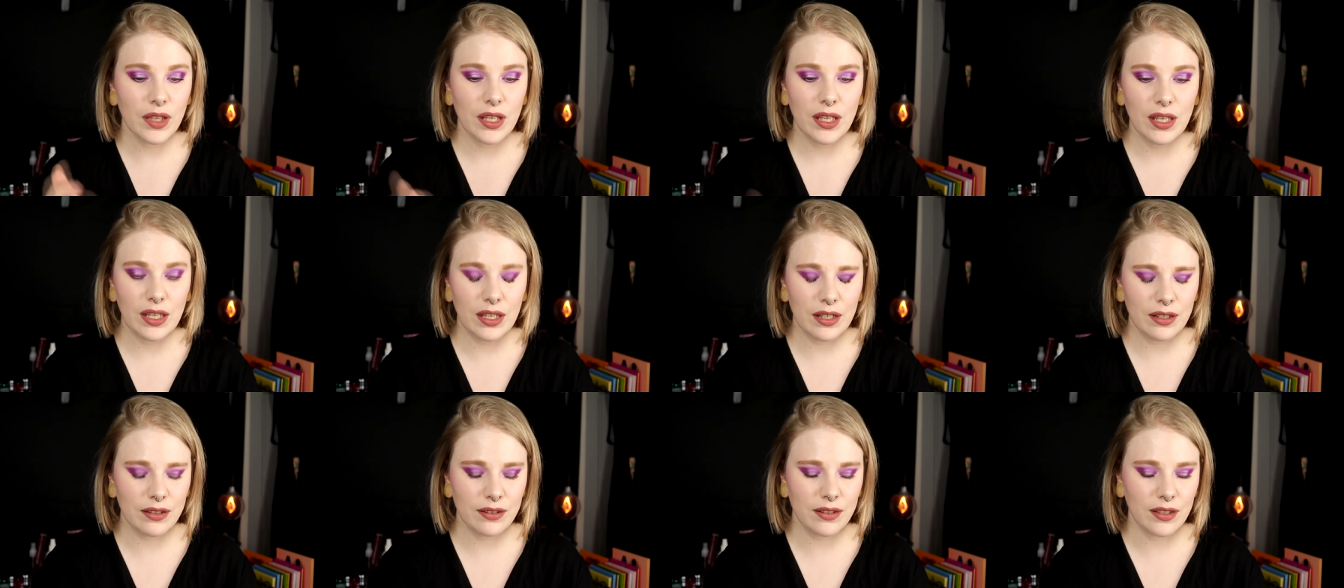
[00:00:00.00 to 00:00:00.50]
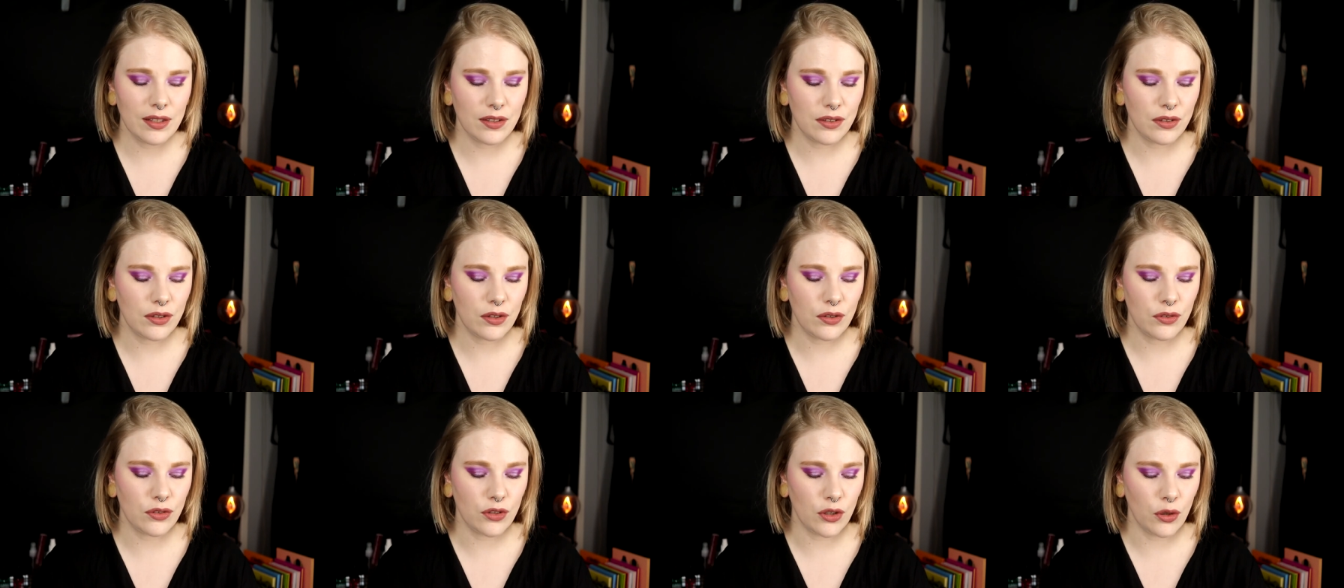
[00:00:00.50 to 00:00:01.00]
It is
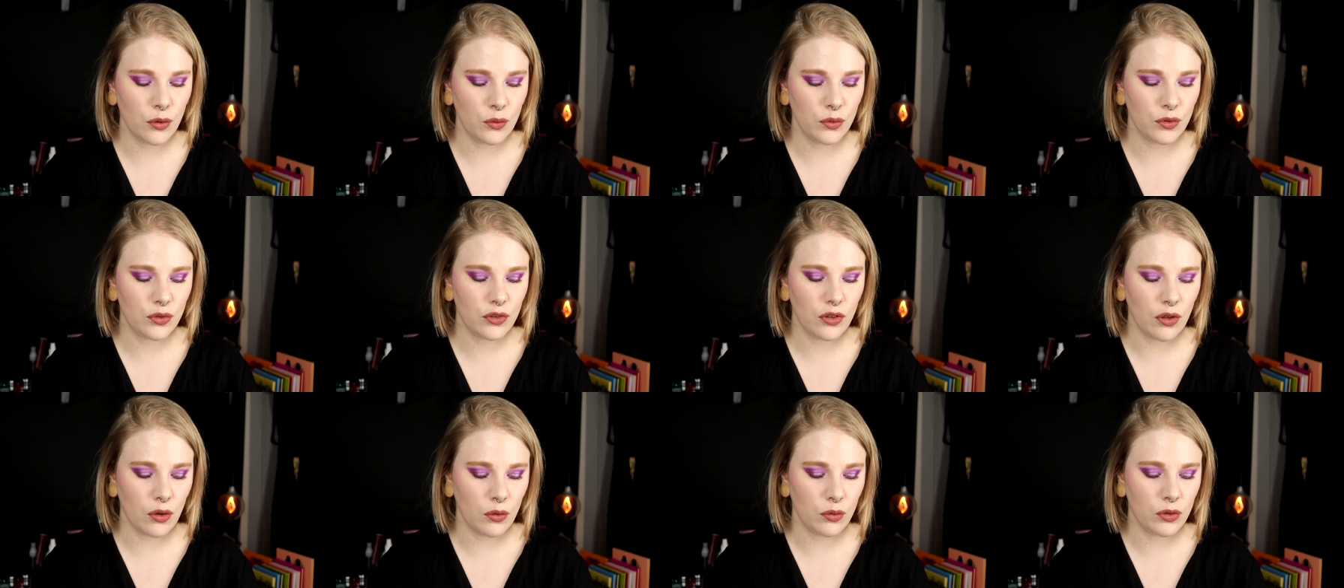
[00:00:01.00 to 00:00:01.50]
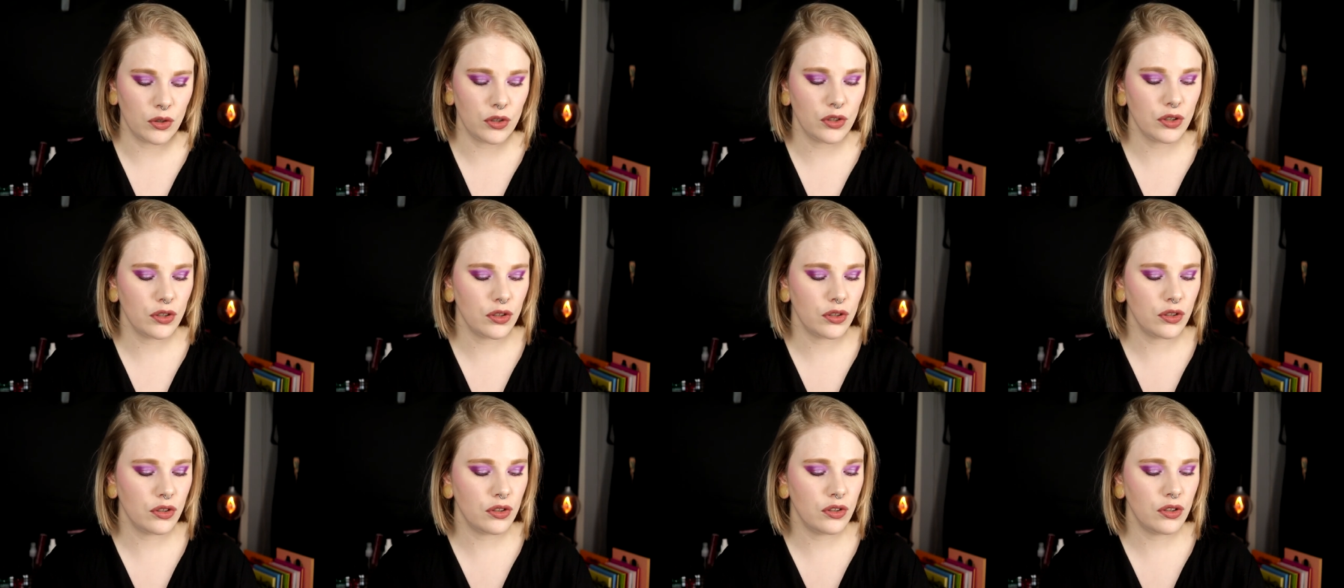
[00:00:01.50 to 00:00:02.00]
just so so
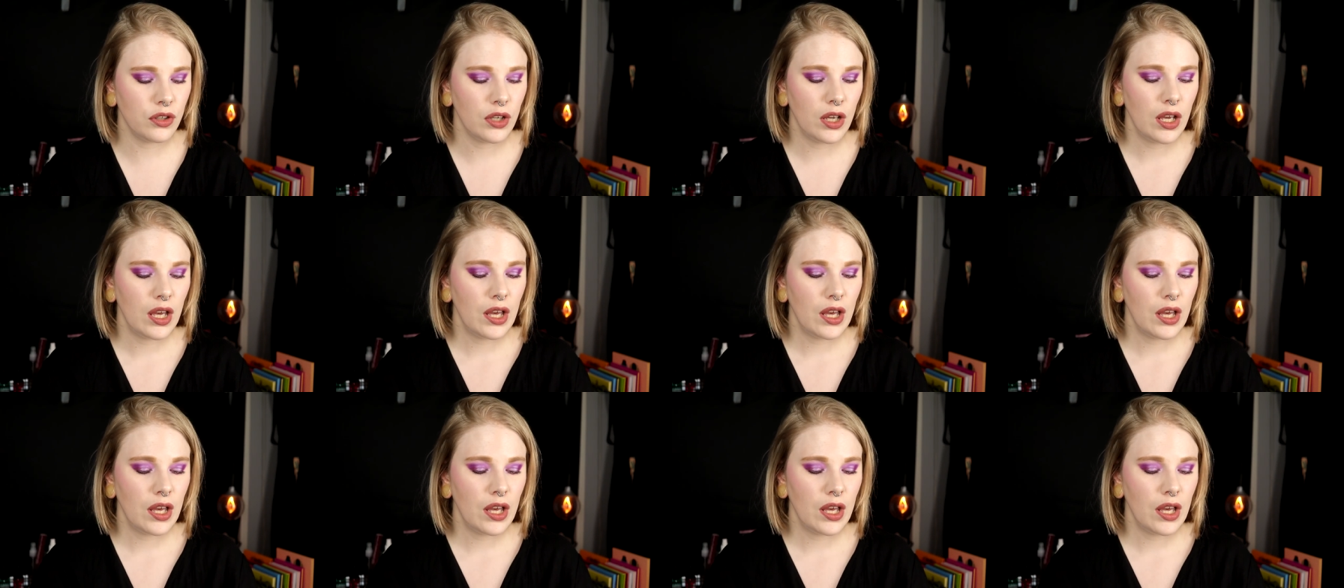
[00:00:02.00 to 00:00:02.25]
good.